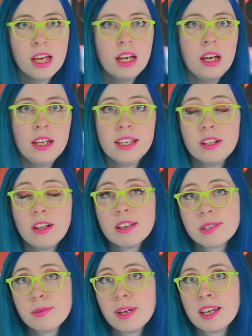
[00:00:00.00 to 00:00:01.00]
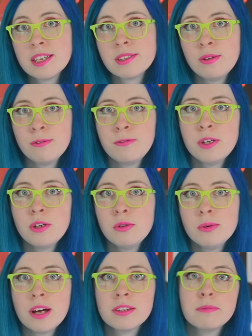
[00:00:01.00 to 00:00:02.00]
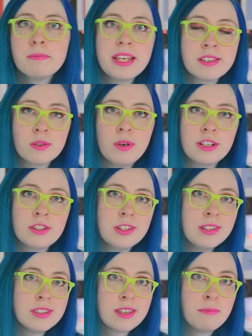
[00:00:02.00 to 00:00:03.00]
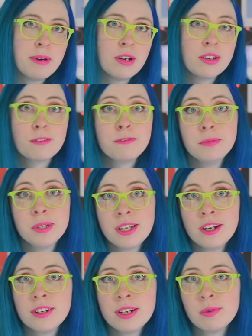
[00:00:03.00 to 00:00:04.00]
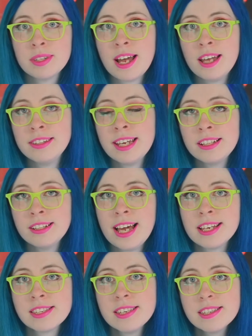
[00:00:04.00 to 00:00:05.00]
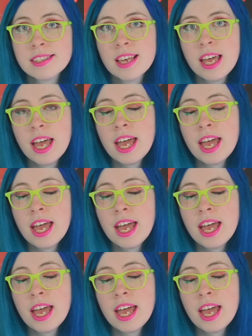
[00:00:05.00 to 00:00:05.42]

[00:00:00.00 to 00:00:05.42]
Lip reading: It'll also ask you a few other basic questions about your familiarity with online classes